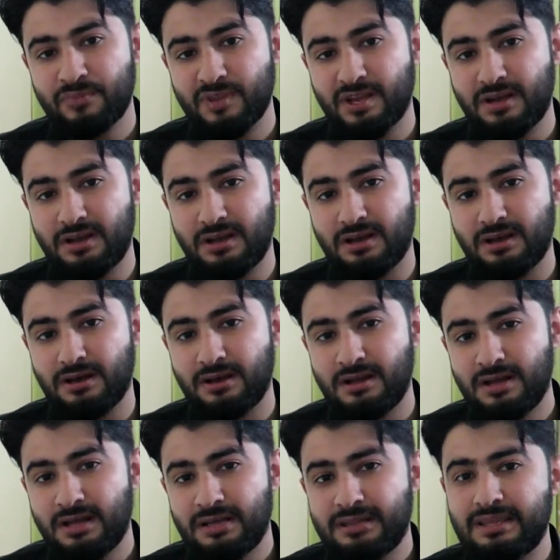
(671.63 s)

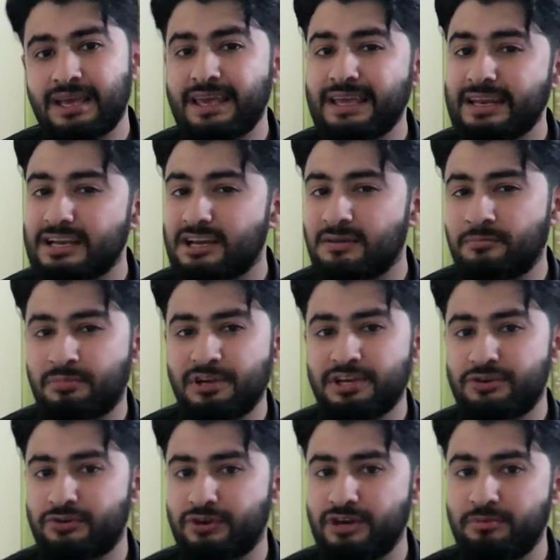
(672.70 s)
the
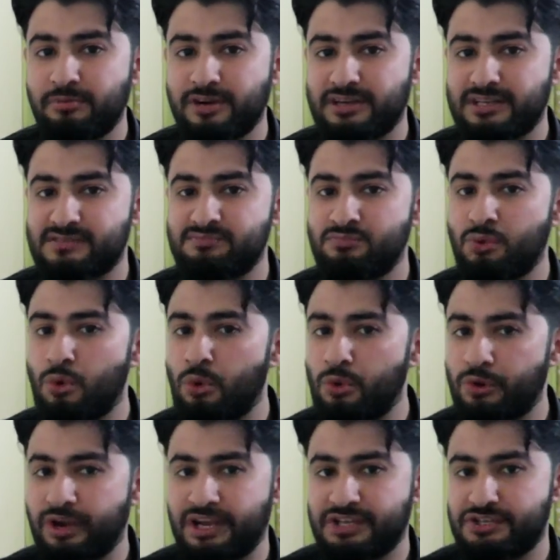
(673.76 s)
incomplete treatment is more
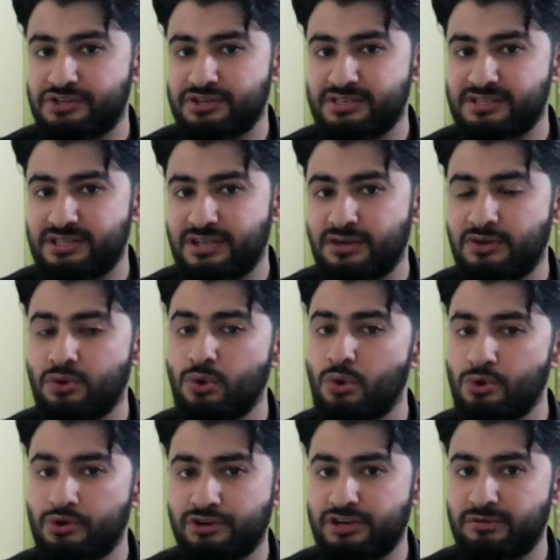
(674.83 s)
dangerous than
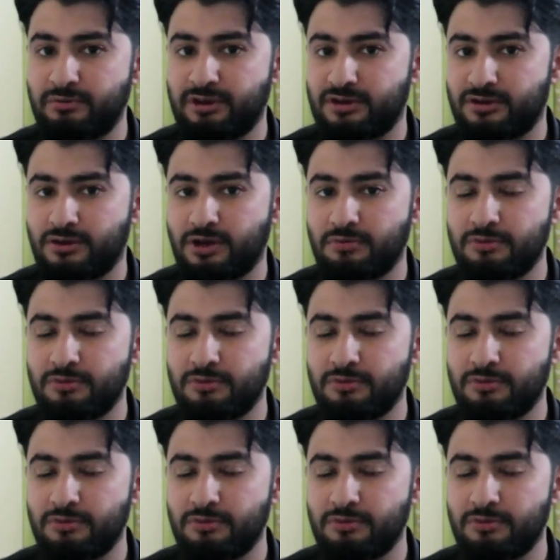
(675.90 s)
no treatment at all,